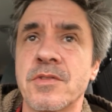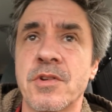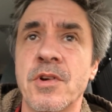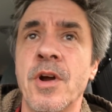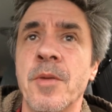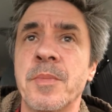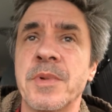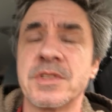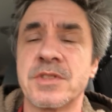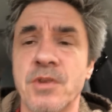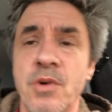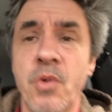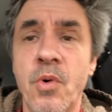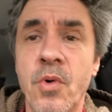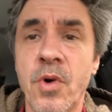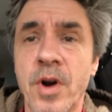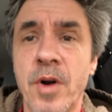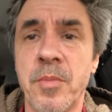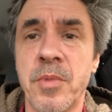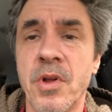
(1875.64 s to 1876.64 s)
Trump is
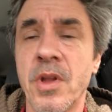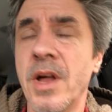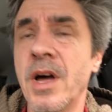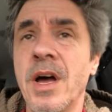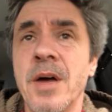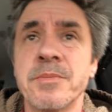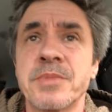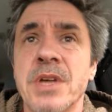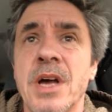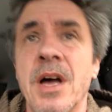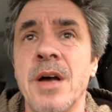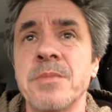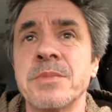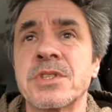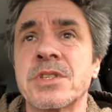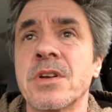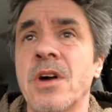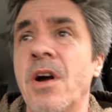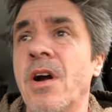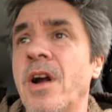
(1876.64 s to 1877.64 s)
horrible.
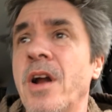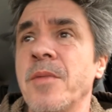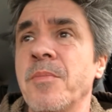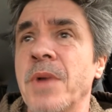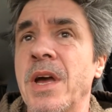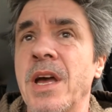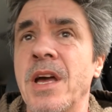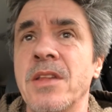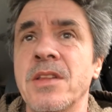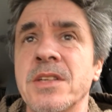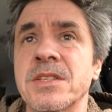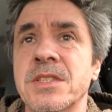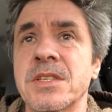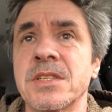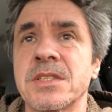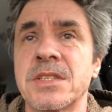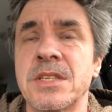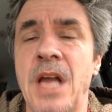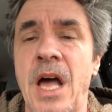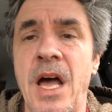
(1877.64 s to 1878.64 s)
I'm sorry, man.
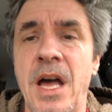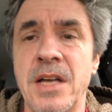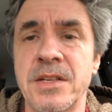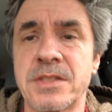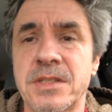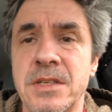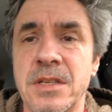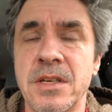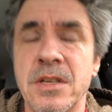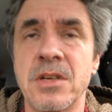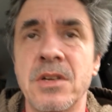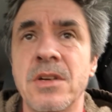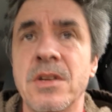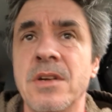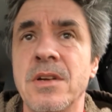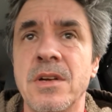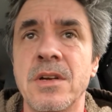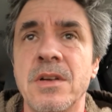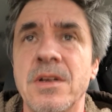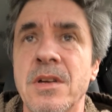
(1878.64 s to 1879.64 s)
This is not.
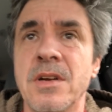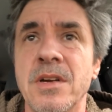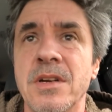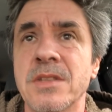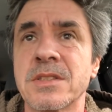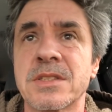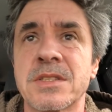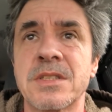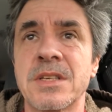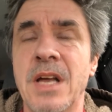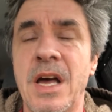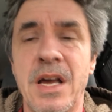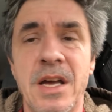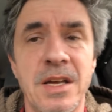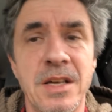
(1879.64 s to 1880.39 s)
It's